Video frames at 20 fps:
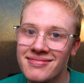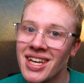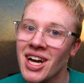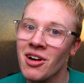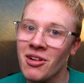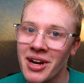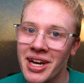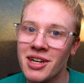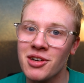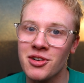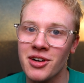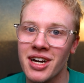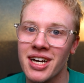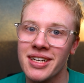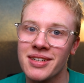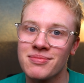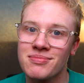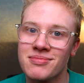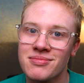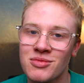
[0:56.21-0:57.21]
all right,
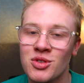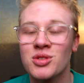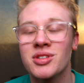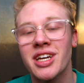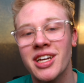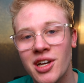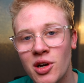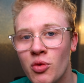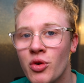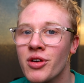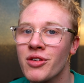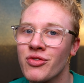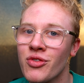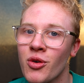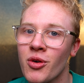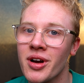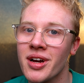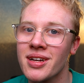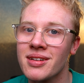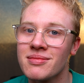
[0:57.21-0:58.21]
Craig, we'll take your word
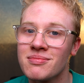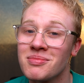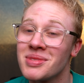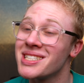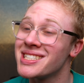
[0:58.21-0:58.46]
for it.